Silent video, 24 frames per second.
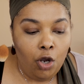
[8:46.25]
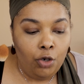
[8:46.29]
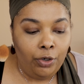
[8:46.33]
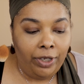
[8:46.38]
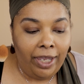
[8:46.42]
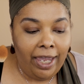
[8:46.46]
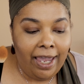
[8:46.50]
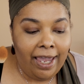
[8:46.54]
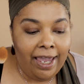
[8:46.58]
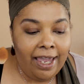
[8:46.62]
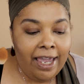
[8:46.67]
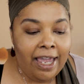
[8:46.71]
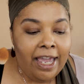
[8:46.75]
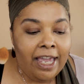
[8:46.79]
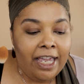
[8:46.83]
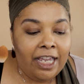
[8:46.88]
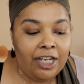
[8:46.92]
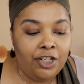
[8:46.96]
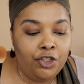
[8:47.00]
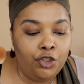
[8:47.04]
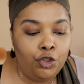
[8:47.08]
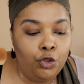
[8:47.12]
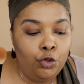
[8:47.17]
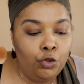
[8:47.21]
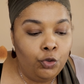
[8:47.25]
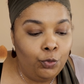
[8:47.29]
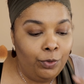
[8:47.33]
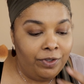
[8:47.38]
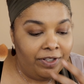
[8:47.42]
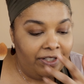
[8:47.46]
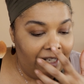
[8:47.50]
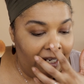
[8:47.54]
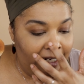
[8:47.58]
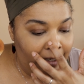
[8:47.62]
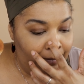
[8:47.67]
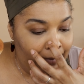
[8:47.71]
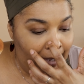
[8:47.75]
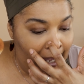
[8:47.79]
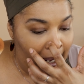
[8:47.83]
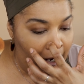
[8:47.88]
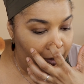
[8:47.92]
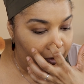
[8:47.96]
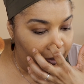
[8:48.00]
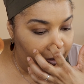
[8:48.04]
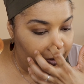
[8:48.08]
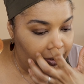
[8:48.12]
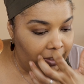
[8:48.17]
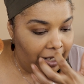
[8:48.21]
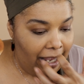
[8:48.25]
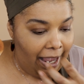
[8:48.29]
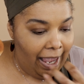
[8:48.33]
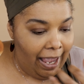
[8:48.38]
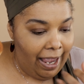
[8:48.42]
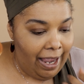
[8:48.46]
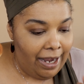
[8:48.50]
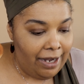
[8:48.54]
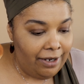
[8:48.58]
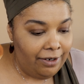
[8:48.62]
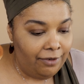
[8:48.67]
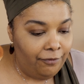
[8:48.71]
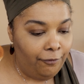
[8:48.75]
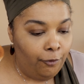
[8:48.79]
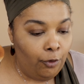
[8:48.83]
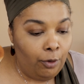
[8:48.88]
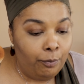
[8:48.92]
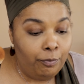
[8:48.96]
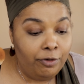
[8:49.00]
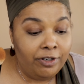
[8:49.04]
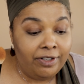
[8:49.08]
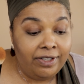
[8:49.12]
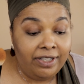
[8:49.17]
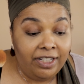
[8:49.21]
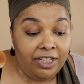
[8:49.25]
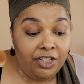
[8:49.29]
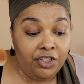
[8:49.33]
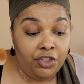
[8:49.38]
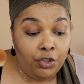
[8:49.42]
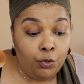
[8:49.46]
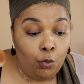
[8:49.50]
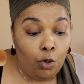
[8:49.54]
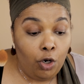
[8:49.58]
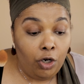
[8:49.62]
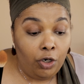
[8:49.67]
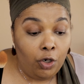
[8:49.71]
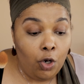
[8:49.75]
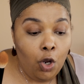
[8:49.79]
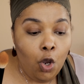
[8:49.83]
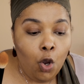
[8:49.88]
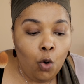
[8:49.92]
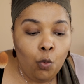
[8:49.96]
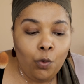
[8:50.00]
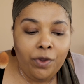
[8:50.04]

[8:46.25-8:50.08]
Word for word: okay? It's used with setting powders and for precision work,